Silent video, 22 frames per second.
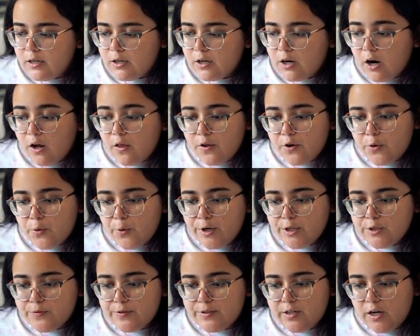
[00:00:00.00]
Color
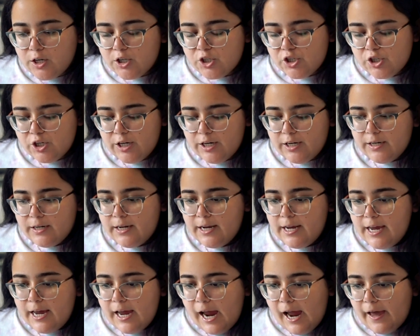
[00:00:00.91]
noise reduction,
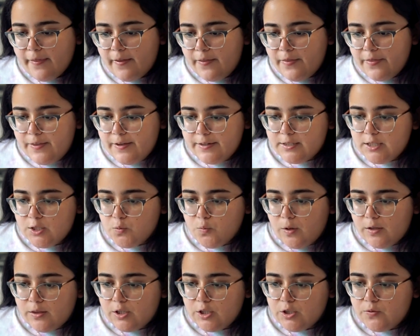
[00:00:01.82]
and then this is
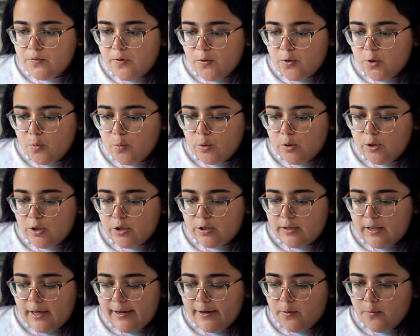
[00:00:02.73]
what this photo will
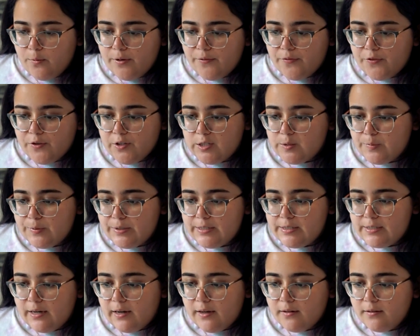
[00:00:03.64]
look like with this
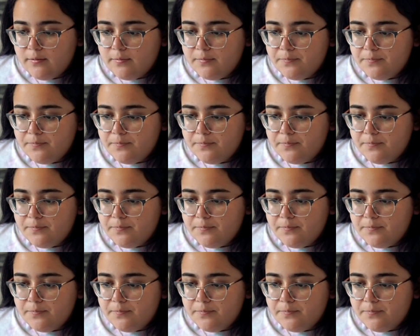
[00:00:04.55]
preset.